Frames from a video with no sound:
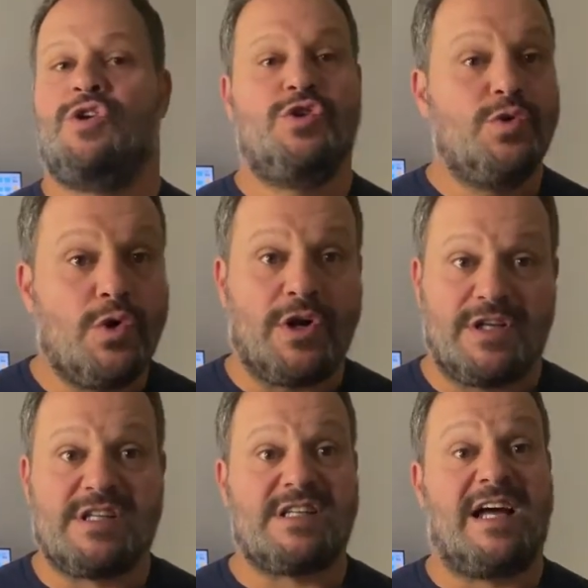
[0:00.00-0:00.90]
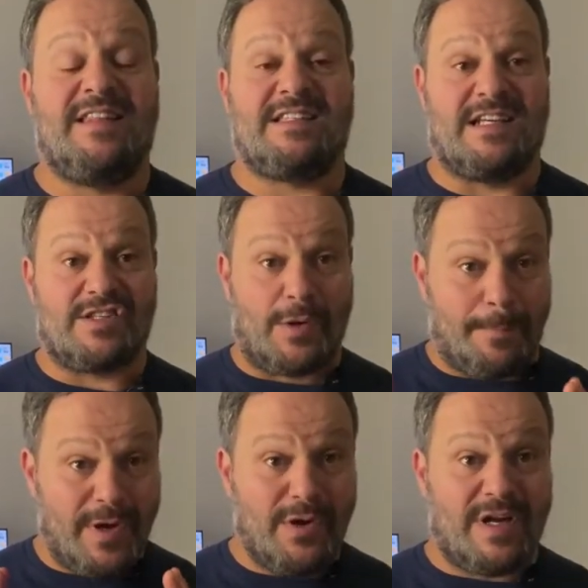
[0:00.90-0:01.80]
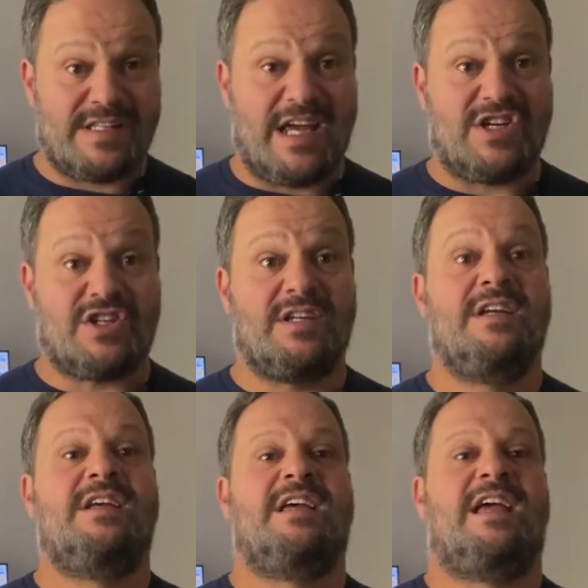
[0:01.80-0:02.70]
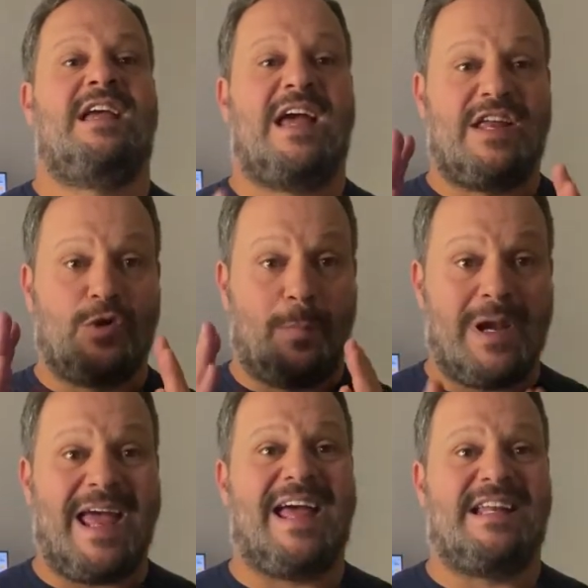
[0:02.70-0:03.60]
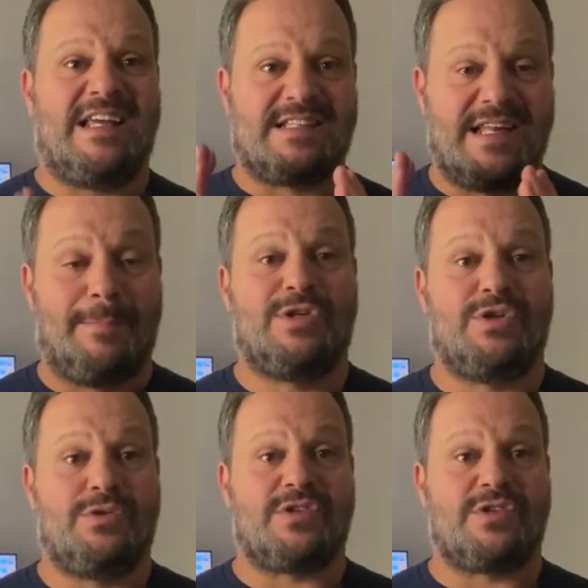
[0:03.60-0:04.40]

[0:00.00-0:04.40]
You've got to decide these things. So periodization and your plan is number 2.